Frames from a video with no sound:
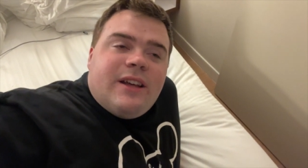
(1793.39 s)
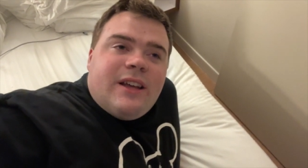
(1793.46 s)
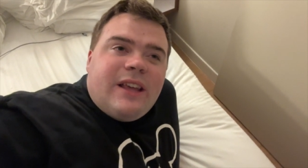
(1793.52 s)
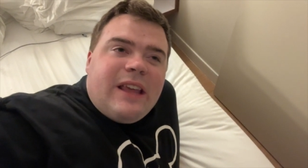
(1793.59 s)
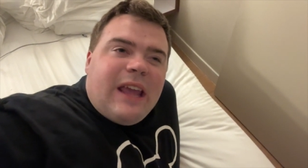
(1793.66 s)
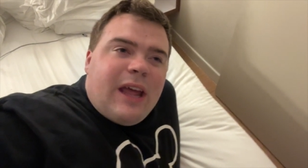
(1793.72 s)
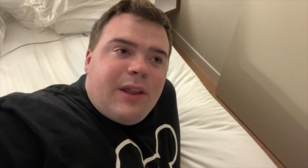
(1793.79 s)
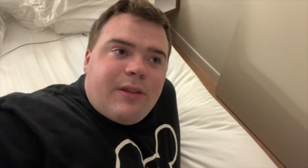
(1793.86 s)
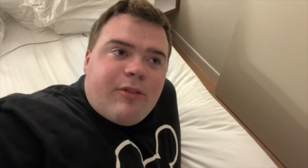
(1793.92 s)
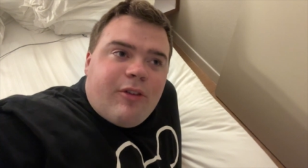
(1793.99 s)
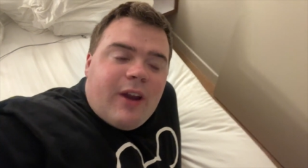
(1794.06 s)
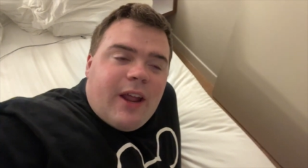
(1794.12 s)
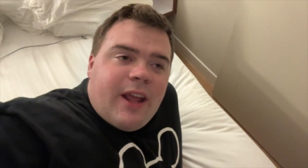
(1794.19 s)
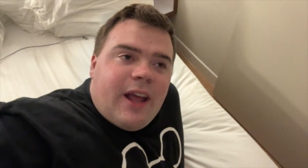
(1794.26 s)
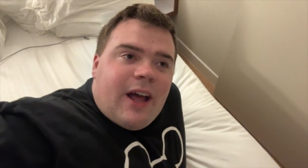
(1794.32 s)

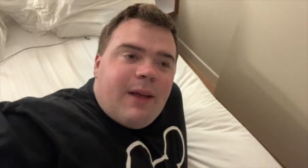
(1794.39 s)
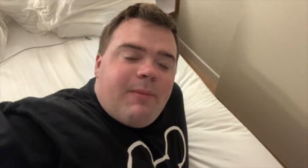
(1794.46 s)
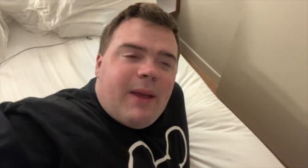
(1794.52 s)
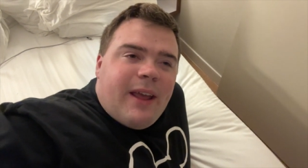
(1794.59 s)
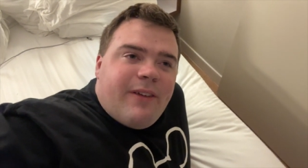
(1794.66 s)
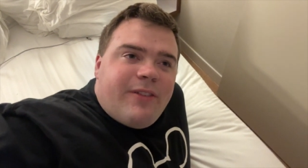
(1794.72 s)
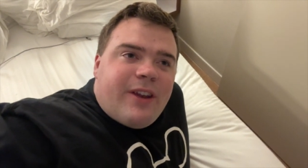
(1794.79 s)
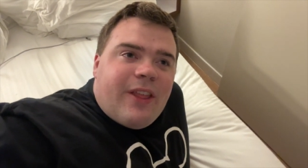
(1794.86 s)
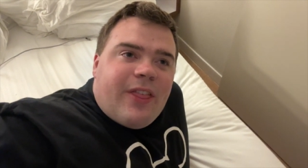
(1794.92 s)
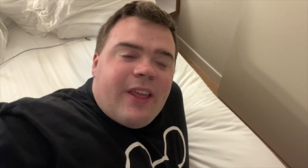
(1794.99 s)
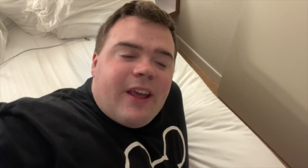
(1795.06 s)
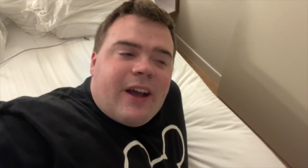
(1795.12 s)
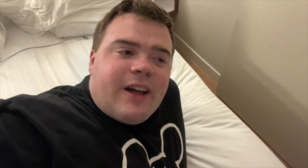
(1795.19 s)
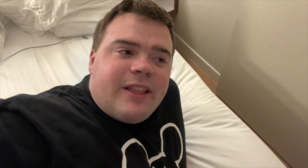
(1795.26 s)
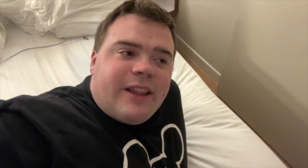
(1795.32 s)
Yesterday, I may have to
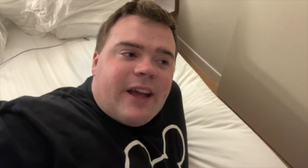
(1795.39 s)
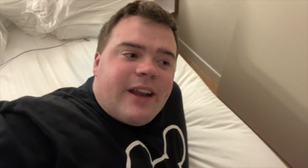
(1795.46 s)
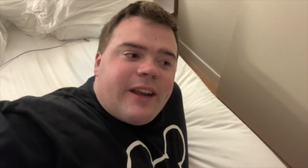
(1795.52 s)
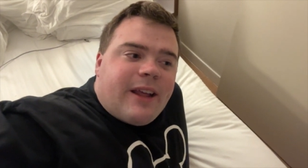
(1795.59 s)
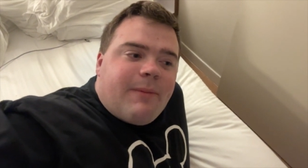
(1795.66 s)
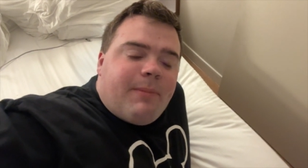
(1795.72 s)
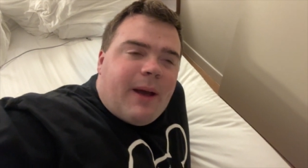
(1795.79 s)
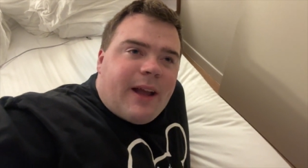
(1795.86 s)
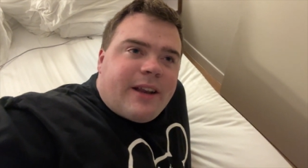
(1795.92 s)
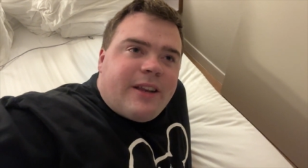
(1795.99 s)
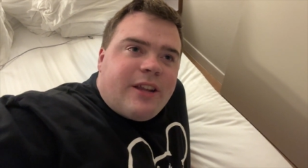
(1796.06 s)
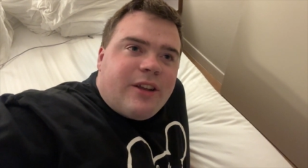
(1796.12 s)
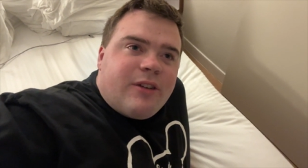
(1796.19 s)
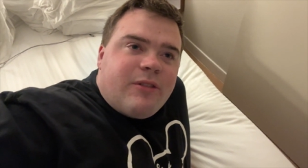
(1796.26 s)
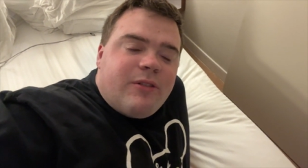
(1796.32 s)
think on that and get back
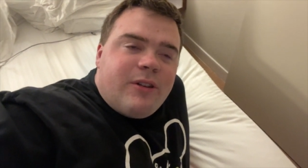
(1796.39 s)
to you.